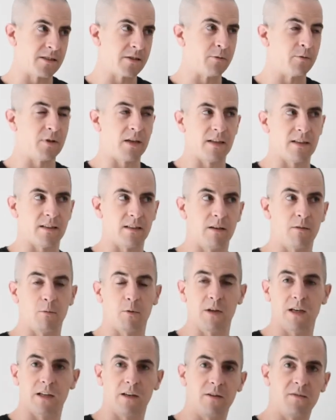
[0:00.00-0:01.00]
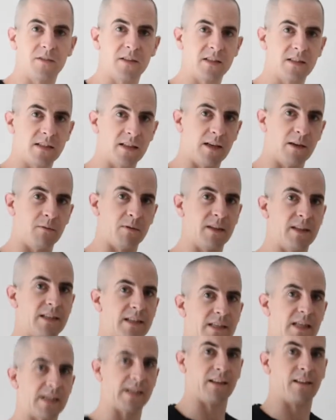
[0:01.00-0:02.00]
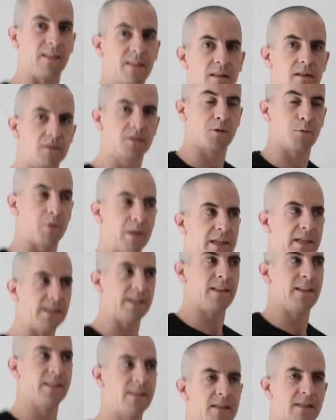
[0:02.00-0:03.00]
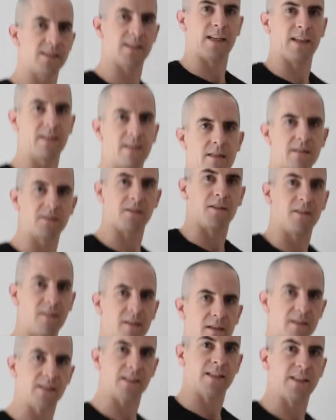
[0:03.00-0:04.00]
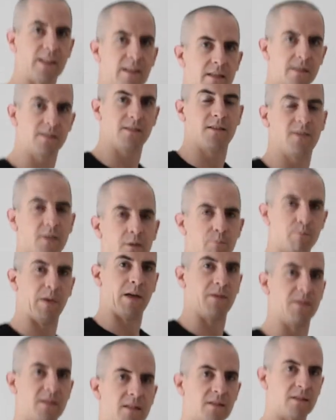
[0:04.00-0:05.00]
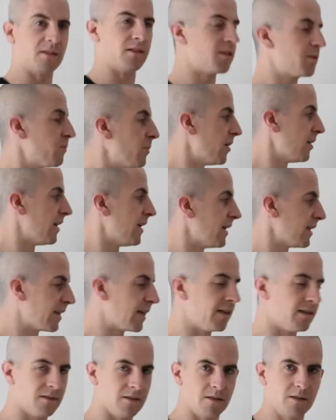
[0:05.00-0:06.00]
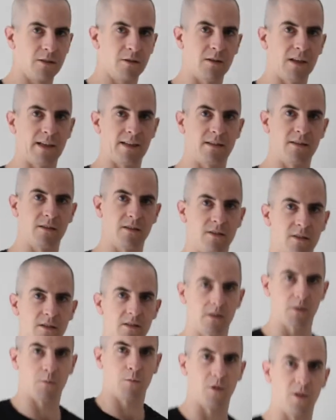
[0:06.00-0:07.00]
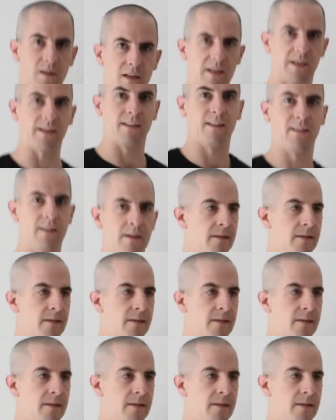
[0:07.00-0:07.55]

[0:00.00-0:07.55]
So what I often start with is like 20 seconds or 30 seconds just bouncing on the spot like that on 2 legs or just on 1 leg.